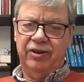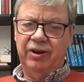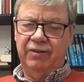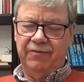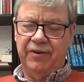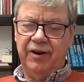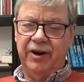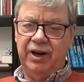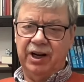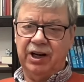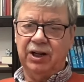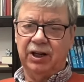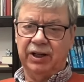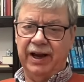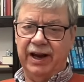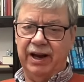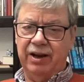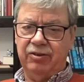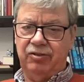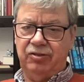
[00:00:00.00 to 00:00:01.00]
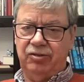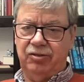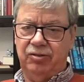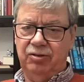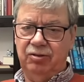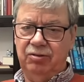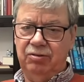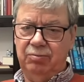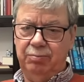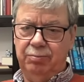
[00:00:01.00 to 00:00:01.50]
have very little gas,
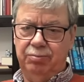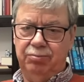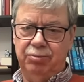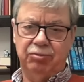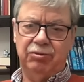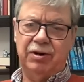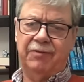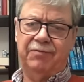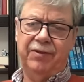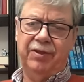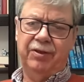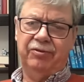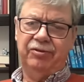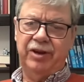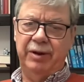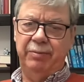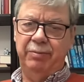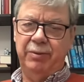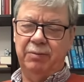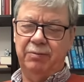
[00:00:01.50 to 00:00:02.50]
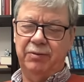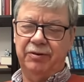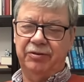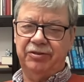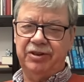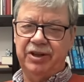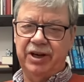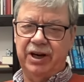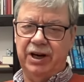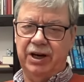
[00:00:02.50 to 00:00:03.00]
roughly the same number of
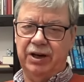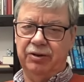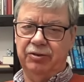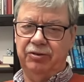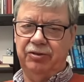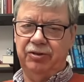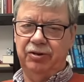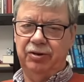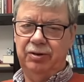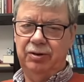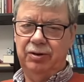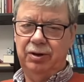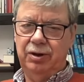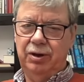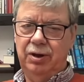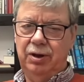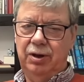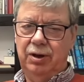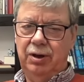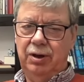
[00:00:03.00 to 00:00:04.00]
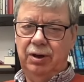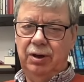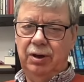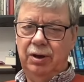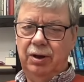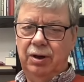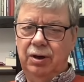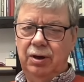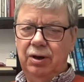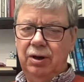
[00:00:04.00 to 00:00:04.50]
stars.
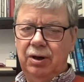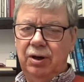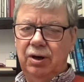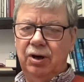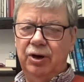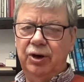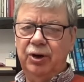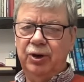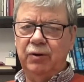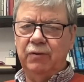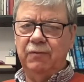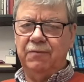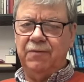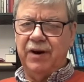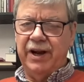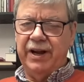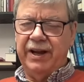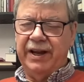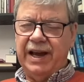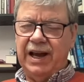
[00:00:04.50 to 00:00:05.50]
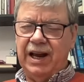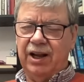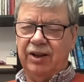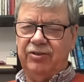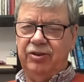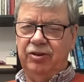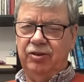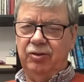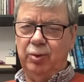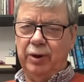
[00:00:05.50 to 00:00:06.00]
Or you can find
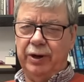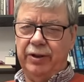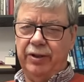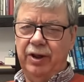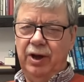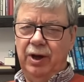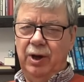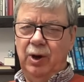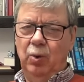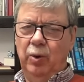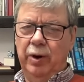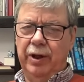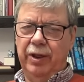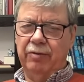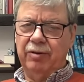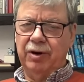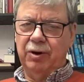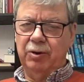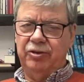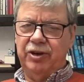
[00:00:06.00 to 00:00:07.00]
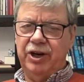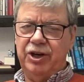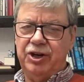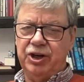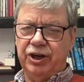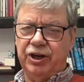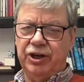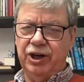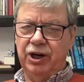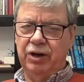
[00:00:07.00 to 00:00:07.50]
galaxies where, where the
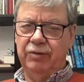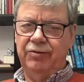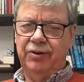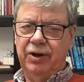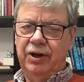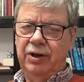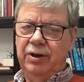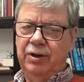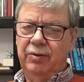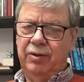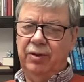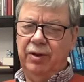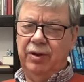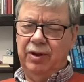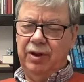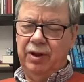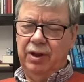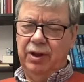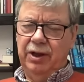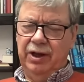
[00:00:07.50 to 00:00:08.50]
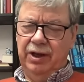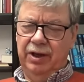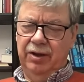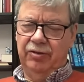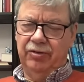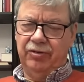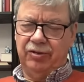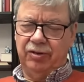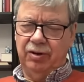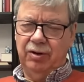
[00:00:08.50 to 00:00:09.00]
rotation curve
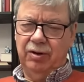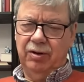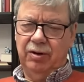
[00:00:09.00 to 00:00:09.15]
is